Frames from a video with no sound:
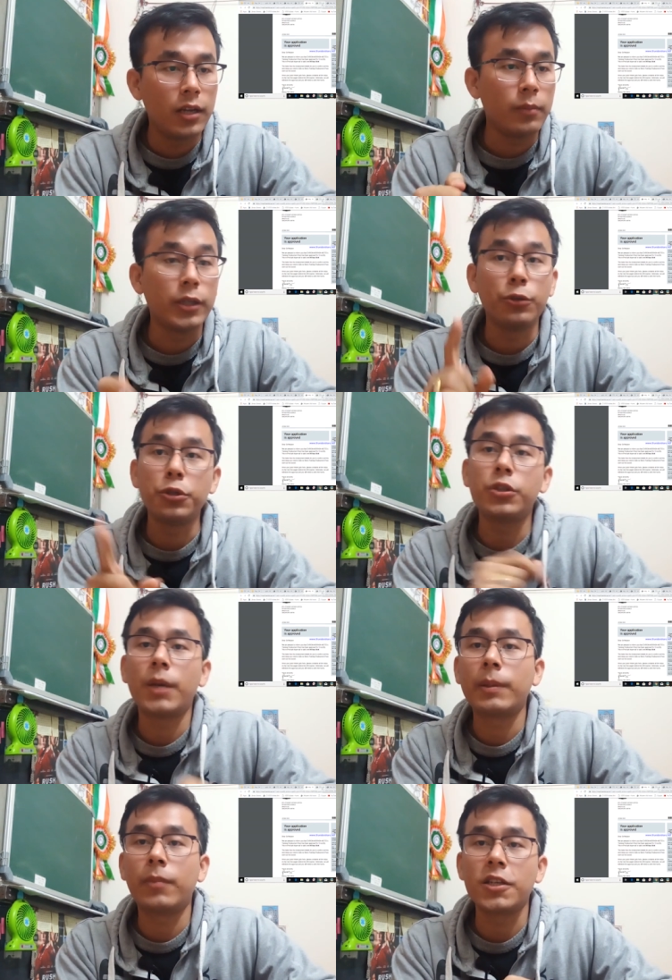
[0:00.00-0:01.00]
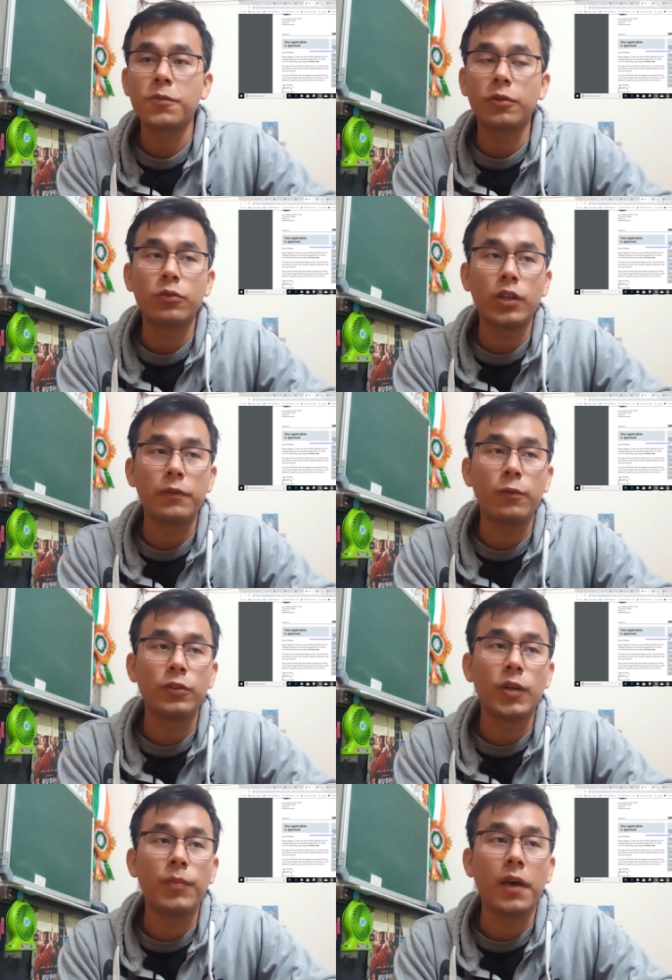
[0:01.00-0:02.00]
But you need to have a passport if you
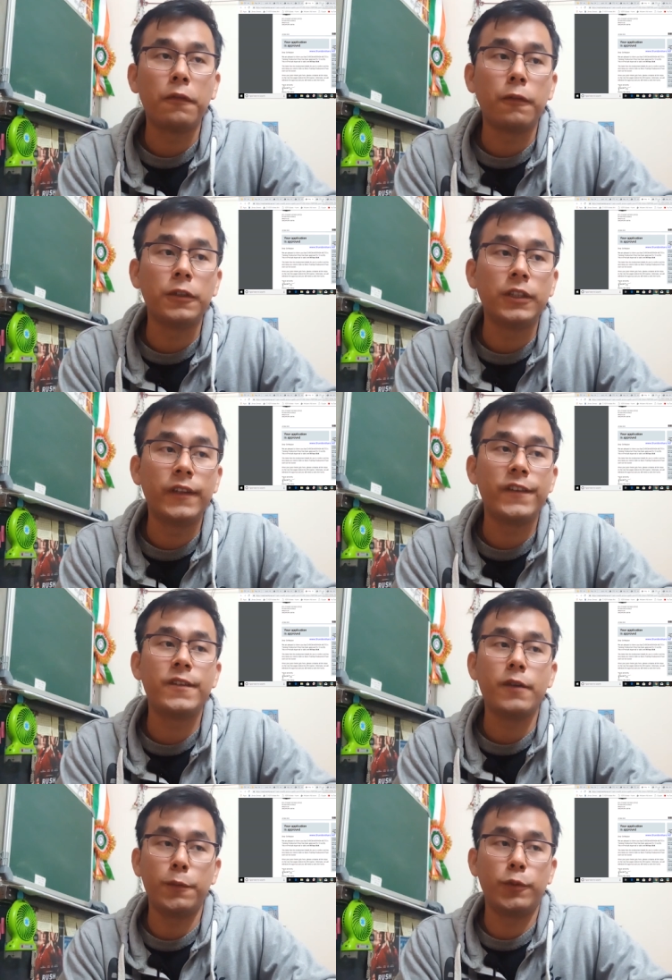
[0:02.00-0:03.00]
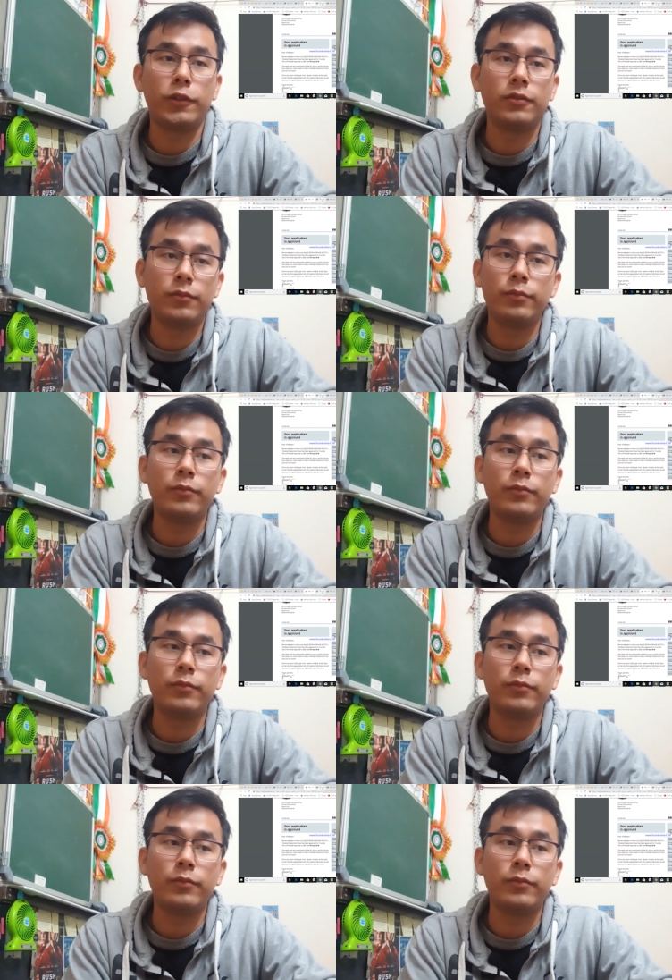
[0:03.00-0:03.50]
want to apply for internship abroad.